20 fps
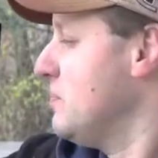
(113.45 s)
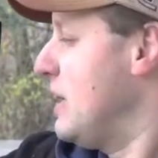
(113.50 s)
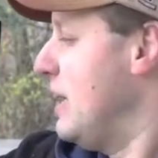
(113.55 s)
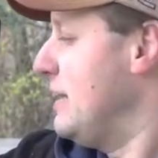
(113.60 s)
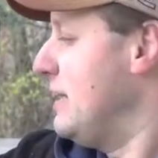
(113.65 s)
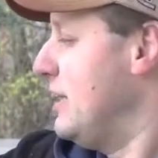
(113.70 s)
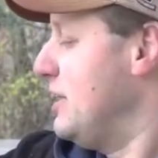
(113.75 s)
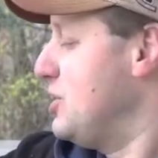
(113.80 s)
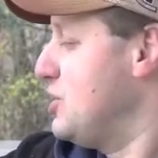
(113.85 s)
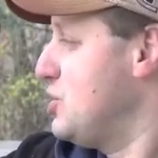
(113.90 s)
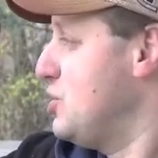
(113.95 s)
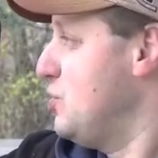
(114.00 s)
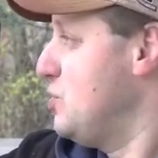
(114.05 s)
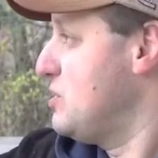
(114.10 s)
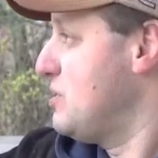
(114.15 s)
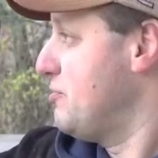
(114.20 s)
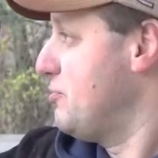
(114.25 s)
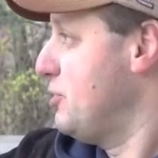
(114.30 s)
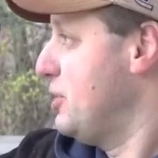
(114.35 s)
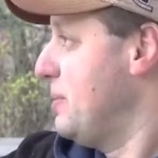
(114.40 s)
And then just
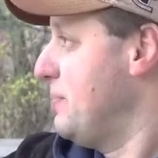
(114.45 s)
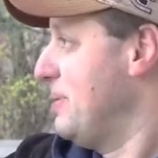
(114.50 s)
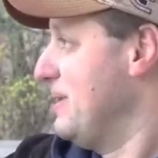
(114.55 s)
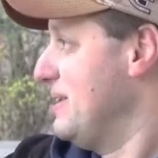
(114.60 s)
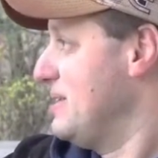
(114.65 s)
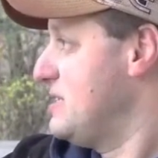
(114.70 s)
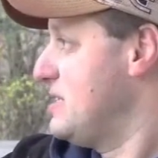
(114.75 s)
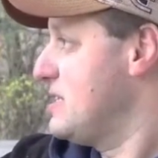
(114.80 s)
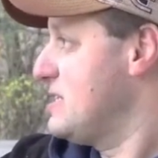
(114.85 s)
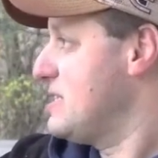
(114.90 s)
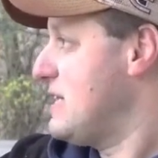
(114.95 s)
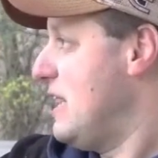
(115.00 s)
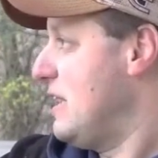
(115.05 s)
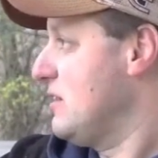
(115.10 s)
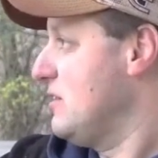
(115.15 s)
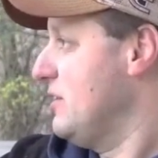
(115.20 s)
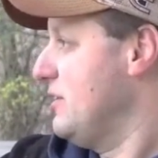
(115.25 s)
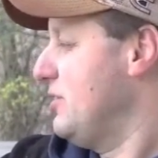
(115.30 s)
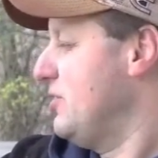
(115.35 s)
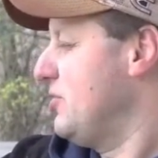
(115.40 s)
use a free ballistics
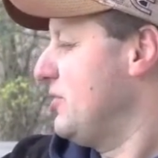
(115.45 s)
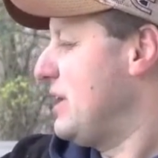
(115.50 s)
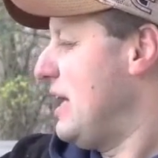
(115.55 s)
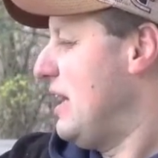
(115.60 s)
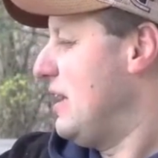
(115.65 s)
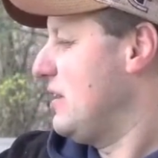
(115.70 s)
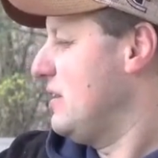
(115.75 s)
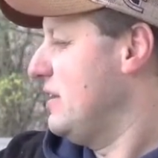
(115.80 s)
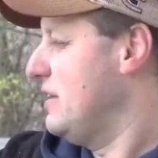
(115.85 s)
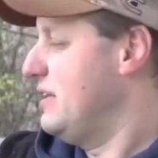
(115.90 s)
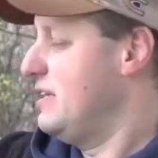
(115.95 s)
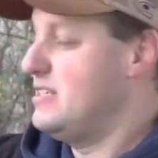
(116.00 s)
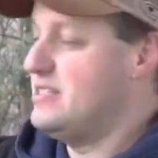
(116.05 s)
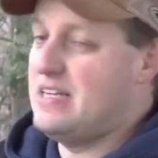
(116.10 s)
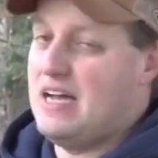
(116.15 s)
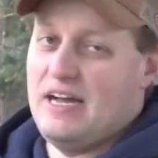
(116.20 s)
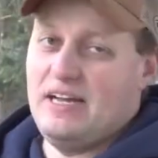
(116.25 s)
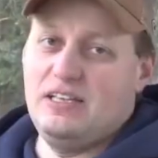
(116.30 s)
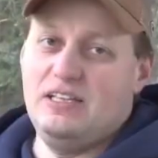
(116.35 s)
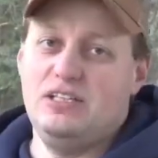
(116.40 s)
calculator, calculate
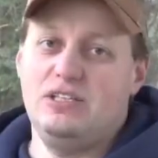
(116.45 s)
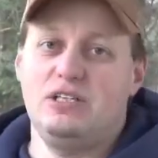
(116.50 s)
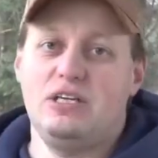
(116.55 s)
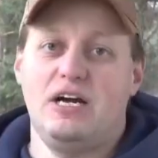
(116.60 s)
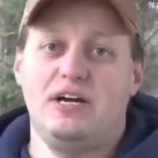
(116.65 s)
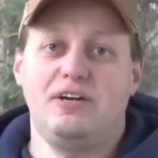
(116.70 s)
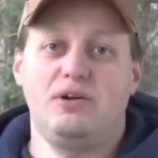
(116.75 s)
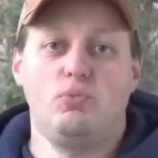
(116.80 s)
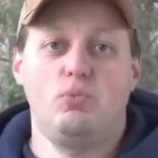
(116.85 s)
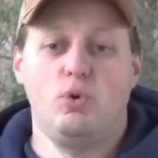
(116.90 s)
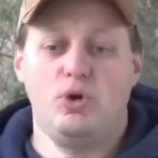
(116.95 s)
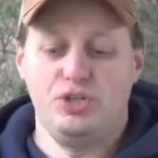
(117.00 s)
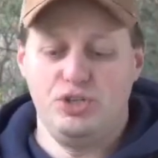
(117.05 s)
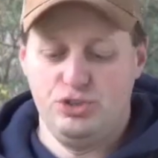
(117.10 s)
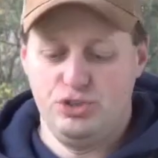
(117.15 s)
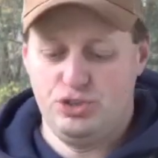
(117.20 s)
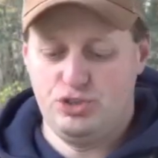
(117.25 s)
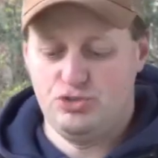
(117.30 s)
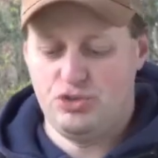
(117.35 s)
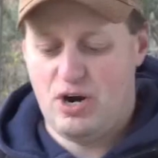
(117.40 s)
exactly kind of
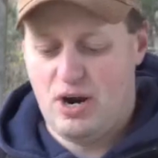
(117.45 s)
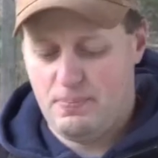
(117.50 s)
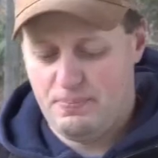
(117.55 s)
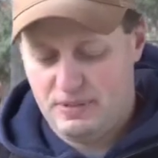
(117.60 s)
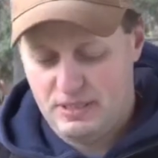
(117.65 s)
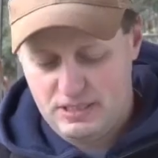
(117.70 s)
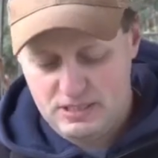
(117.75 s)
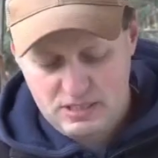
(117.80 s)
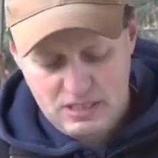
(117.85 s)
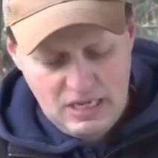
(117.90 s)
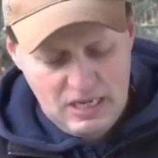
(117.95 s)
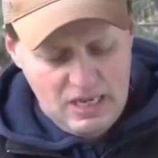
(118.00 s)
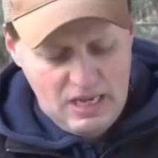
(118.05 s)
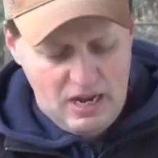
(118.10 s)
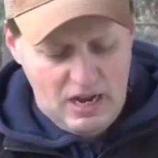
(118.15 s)
what your drop is.